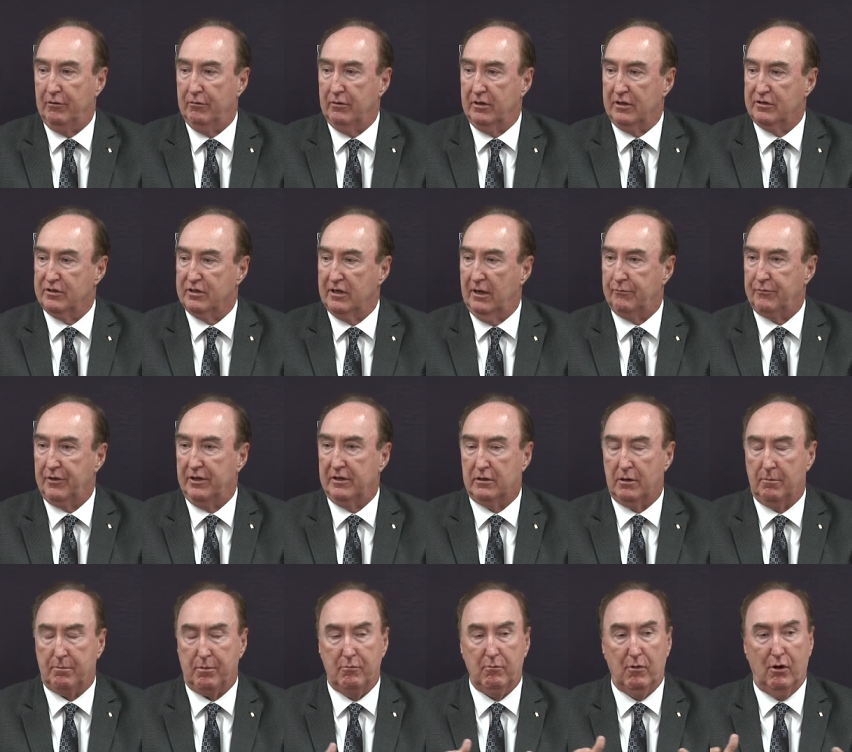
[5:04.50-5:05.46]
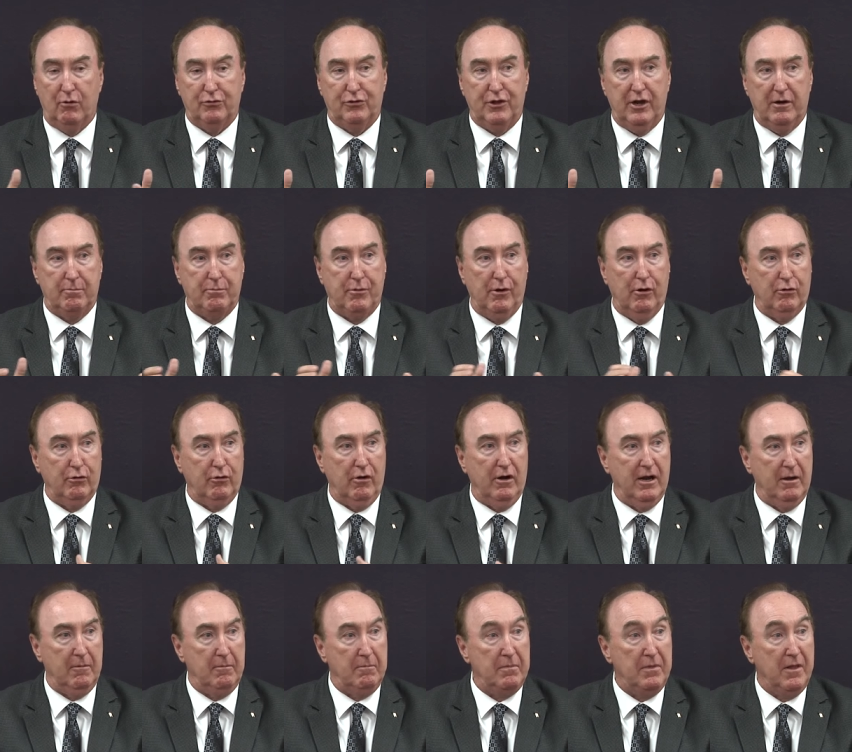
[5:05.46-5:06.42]
doing something to promote their
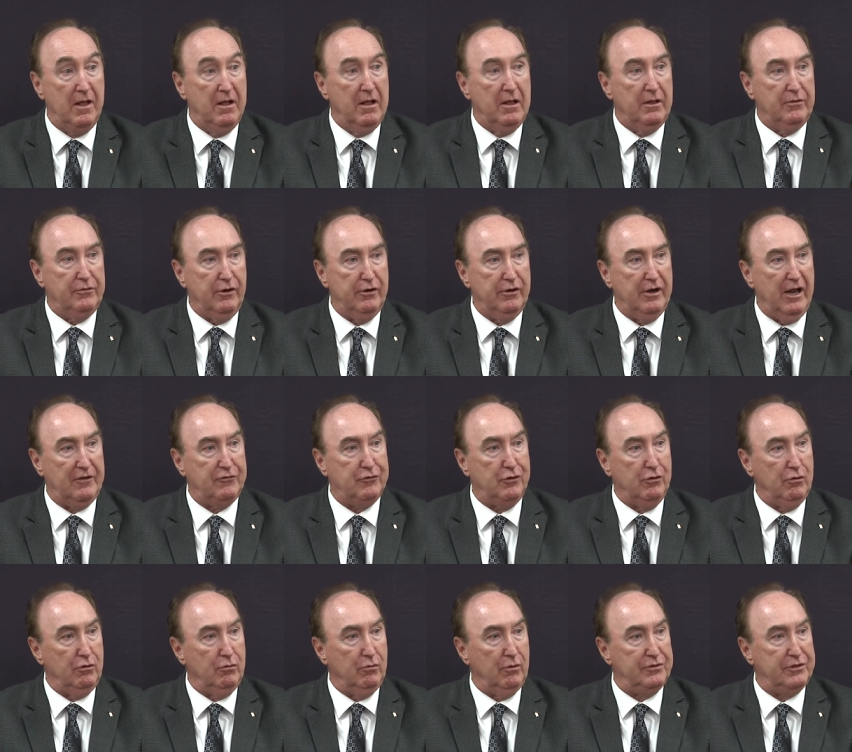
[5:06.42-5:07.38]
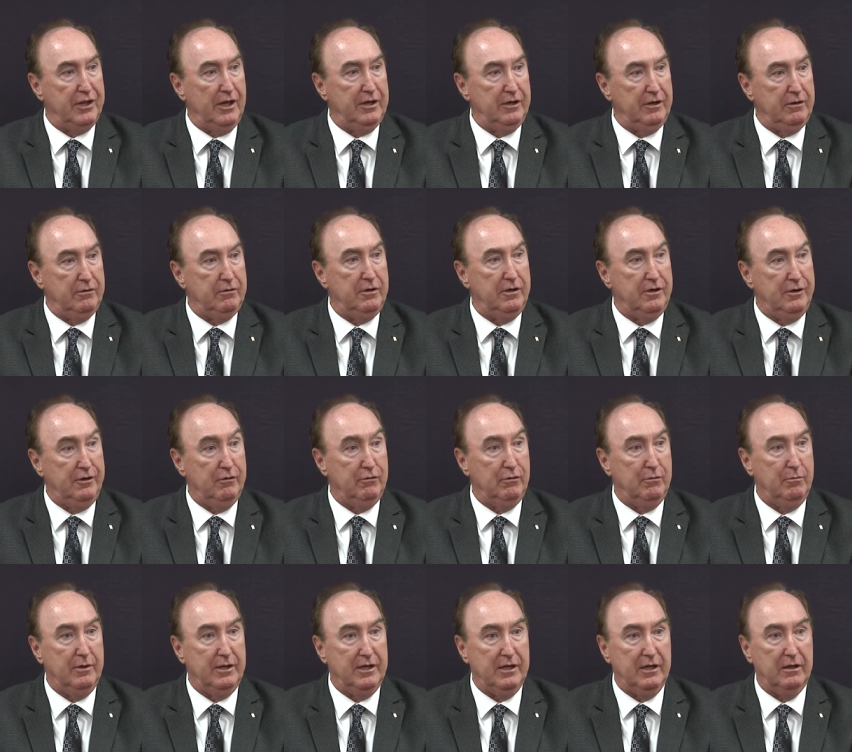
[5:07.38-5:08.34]
program, they're not doing what they need to do
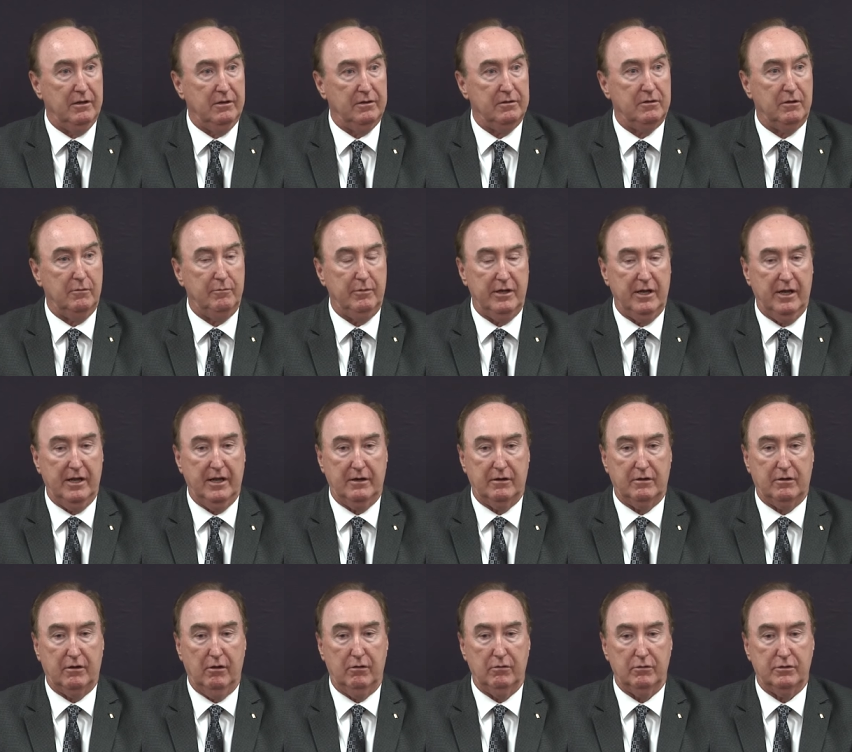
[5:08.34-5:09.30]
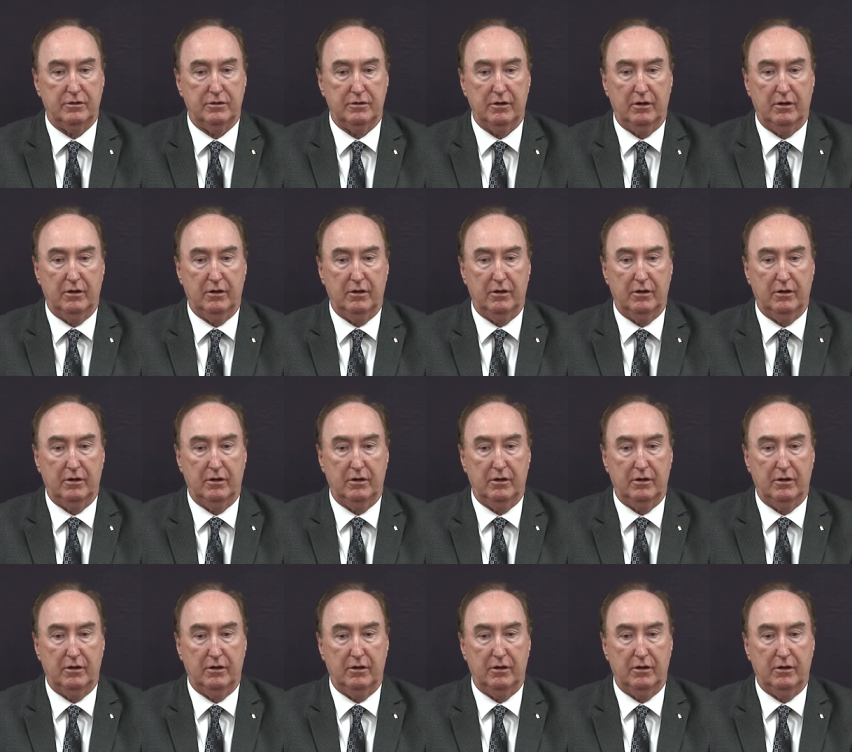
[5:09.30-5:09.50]
to be a, to be a head coach.